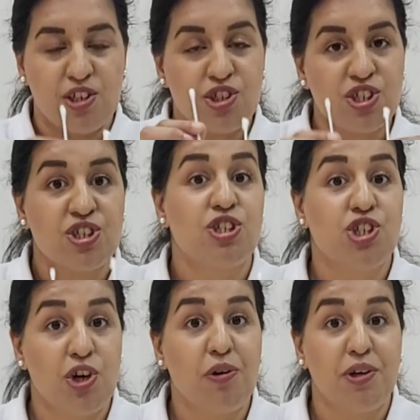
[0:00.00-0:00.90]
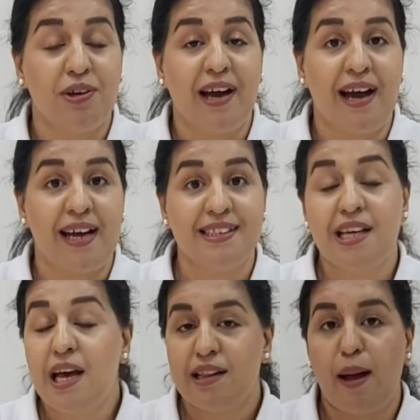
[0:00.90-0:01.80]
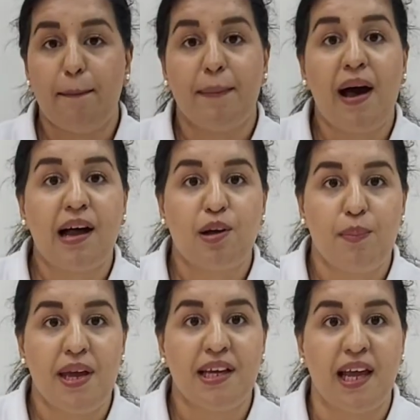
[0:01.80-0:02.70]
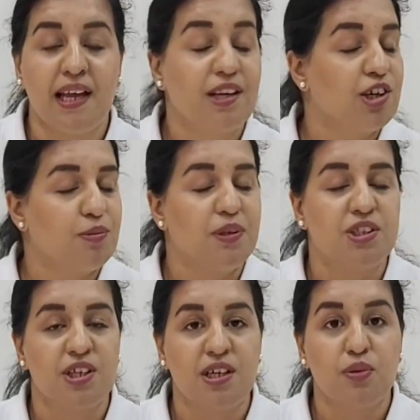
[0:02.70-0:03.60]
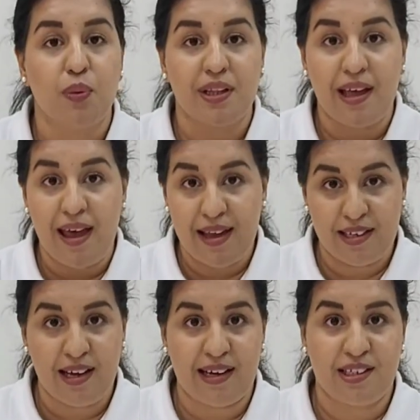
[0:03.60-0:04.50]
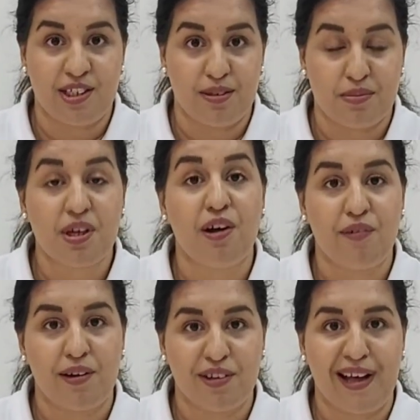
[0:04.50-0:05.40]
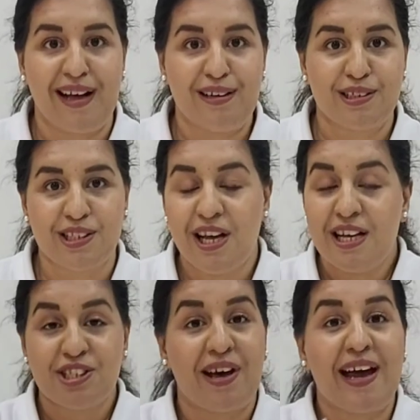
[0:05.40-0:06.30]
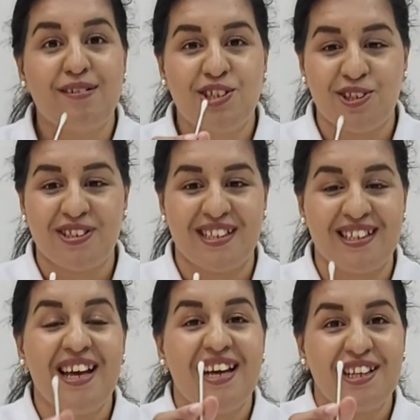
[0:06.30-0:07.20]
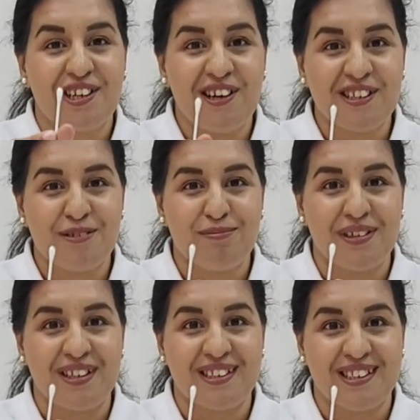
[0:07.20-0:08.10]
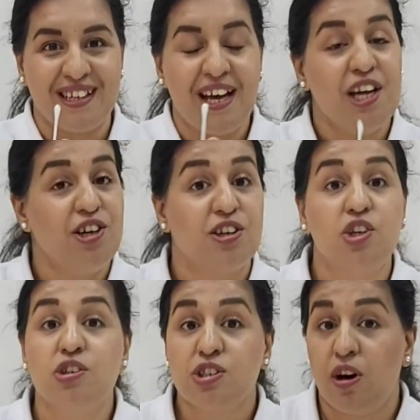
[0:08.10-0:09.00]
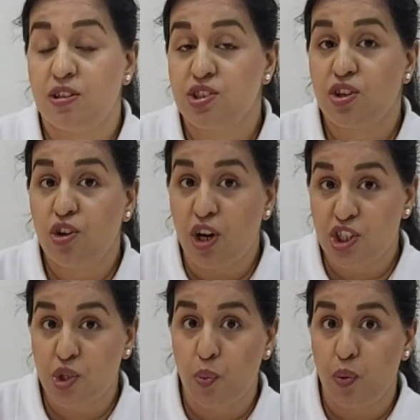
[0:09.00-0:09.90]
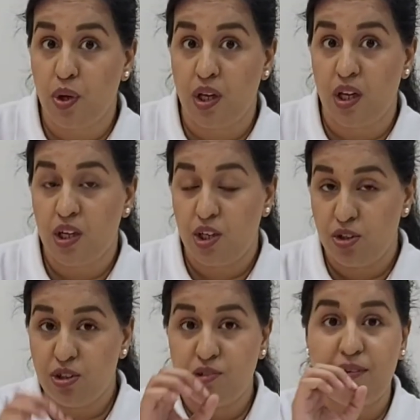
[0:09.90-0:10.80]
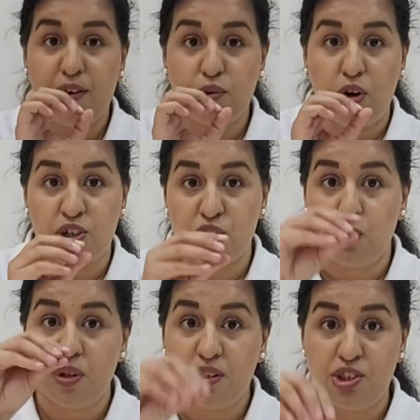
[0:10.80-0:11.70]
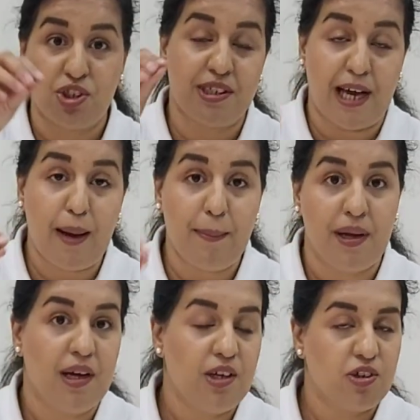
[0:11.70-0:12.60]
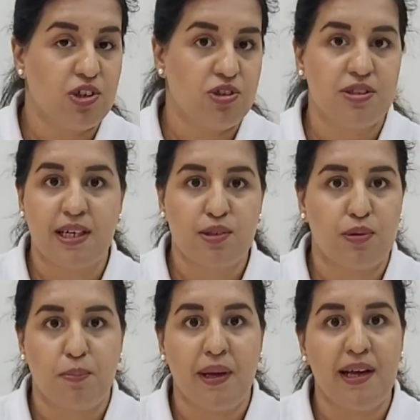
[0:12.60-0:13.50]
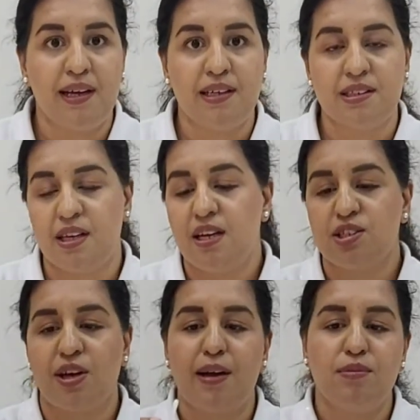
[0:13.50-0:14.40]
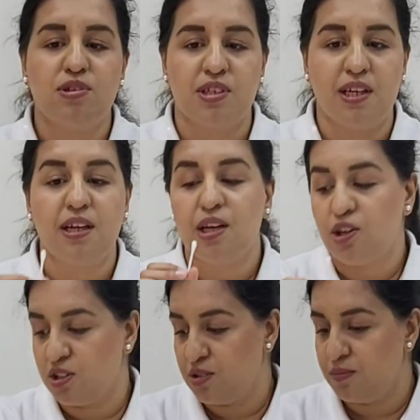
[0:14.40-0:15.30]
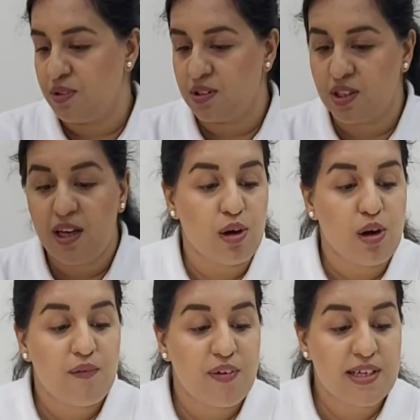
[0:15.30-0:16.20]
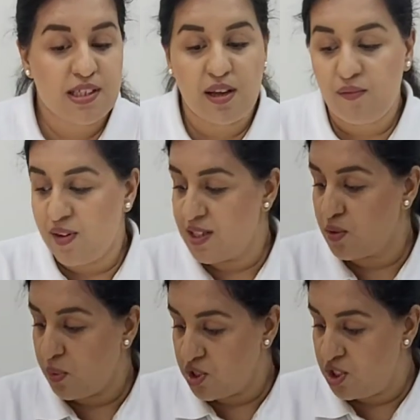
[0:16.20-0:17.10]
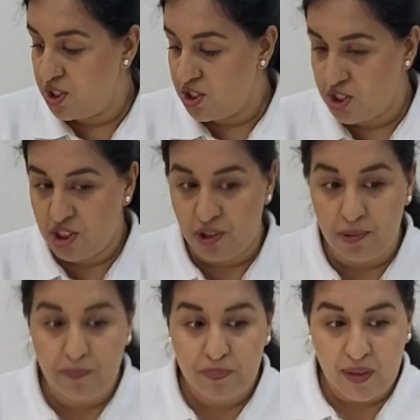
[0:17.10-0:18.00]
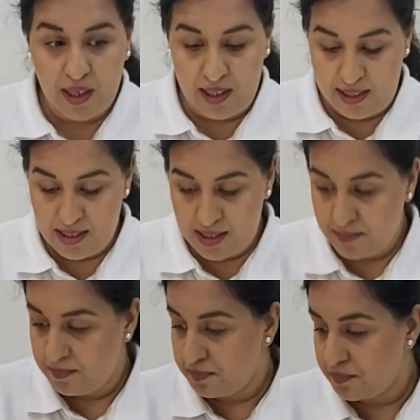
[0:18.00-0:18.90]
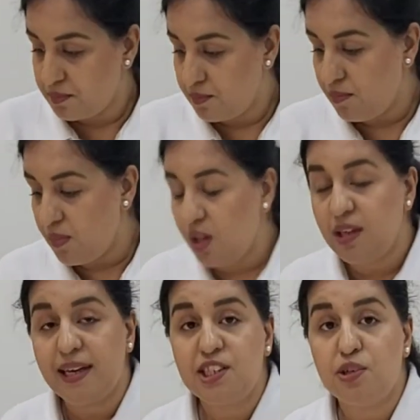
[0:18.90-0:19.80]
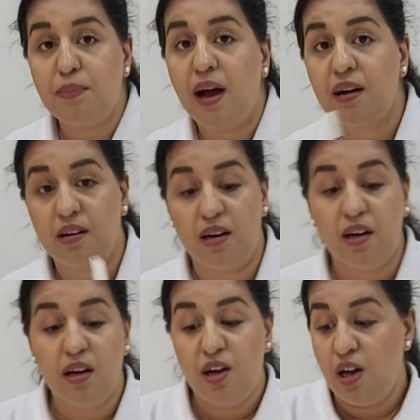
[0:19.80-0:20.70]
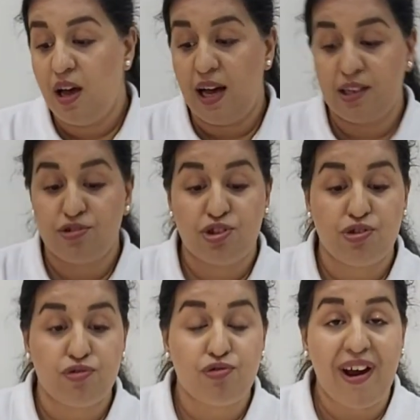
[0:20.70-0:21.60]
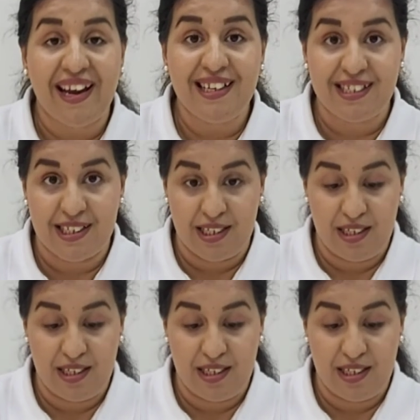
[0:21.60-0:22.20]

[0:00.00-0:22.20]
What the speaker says: just to show you guys that mark making could be done with any items around the house. So I've chosen the cotton buds. You could use also cotton wool. You know the round cotton wools to dab? You could use that with paint. So I'm using cotton buds. First thing first, what you need to do is get your marker and to write.